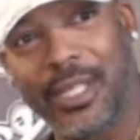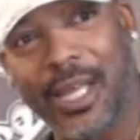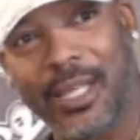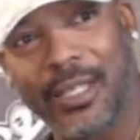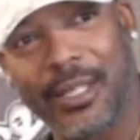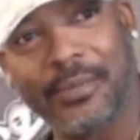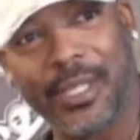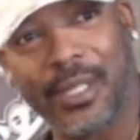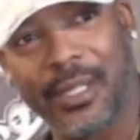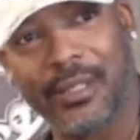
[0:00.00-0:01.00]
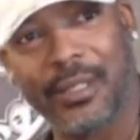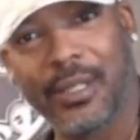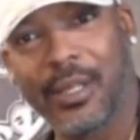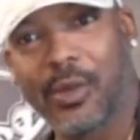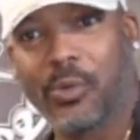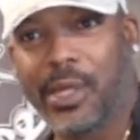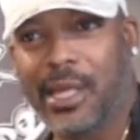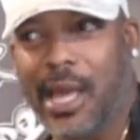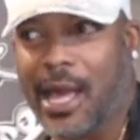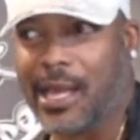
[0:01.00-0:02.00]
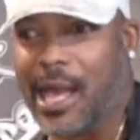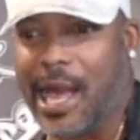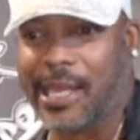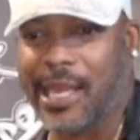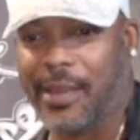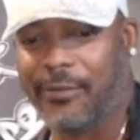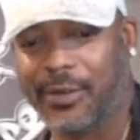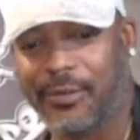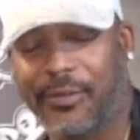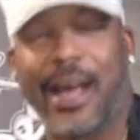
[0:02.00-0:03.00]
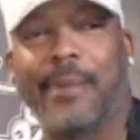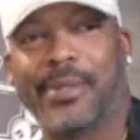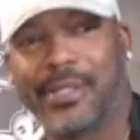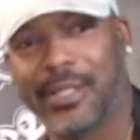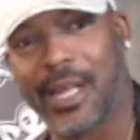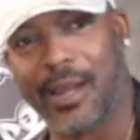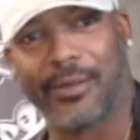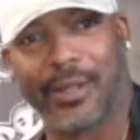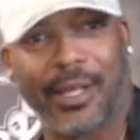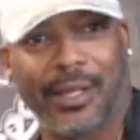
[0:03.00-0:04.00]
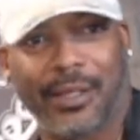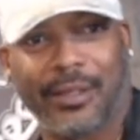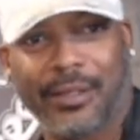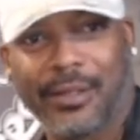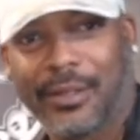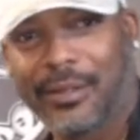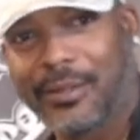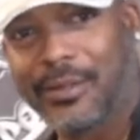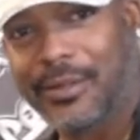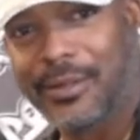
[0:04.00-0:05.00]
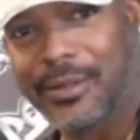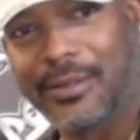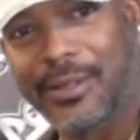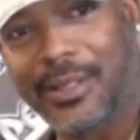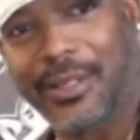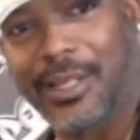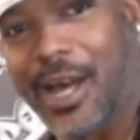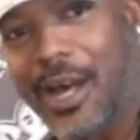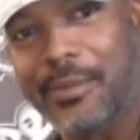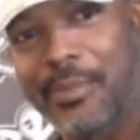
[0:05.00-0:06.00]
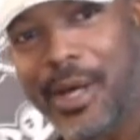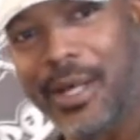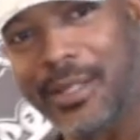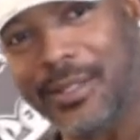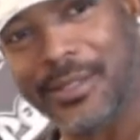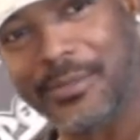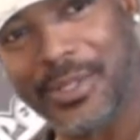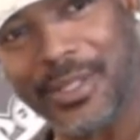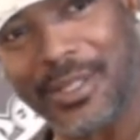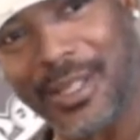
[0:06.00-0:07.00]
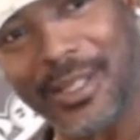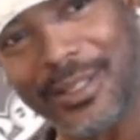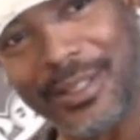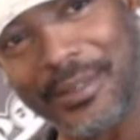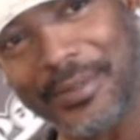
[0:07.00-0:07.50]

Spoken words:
like, you know what I'm saying? I came from the 5% era, like nigga God body or some shit, like, you know what I